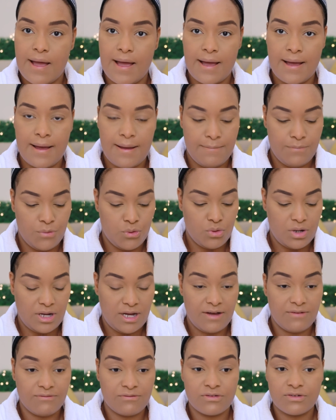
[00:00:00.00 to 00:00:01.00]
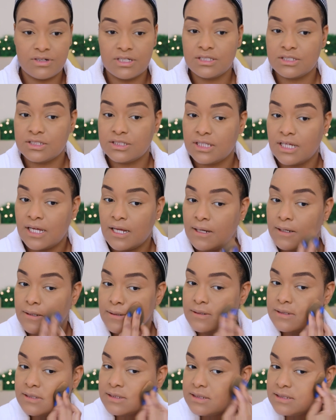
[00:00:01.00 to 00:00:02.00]
more coverage,
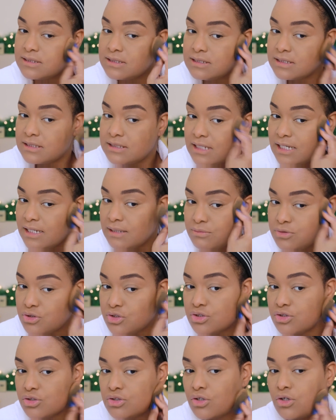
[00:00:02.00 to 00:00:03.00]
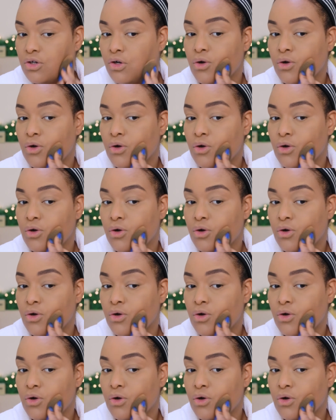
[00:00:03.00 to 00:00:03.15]
then this is the time to